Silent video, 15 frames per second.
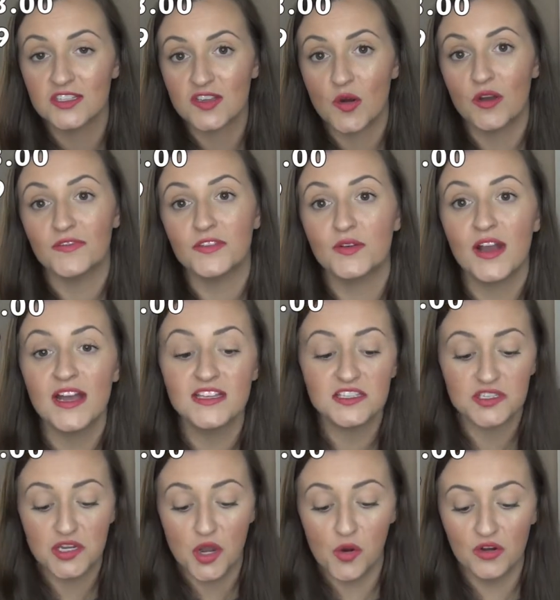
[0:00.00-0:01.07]
So if you guys
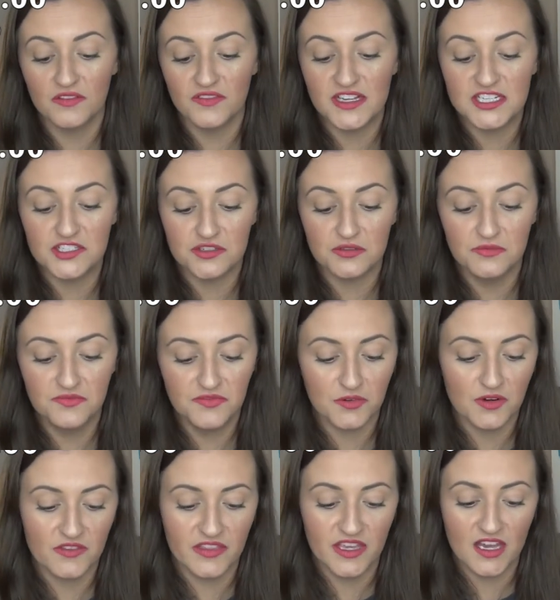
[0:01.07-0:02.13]
know of a dupe
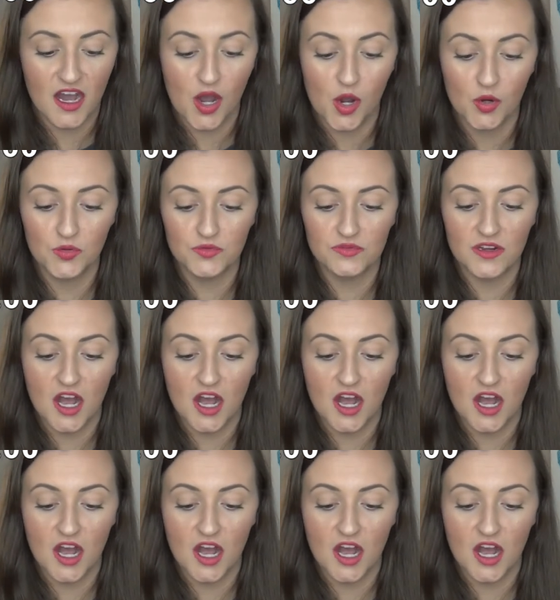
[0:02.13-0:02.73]
for the hot,